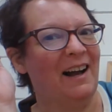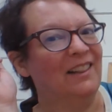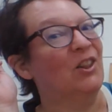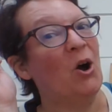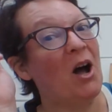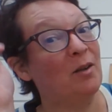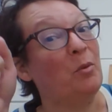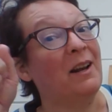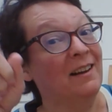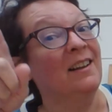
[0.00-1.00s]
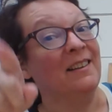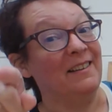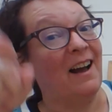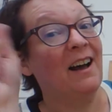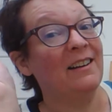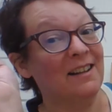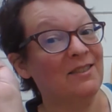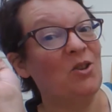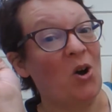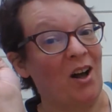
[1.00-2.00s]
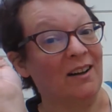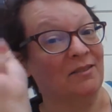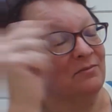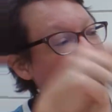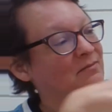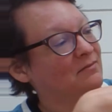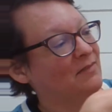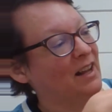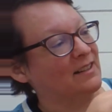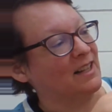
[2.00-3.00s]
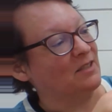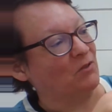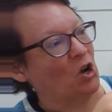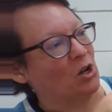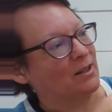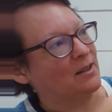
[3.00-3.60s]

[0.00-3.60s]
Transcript: long, but not as long as these frogs.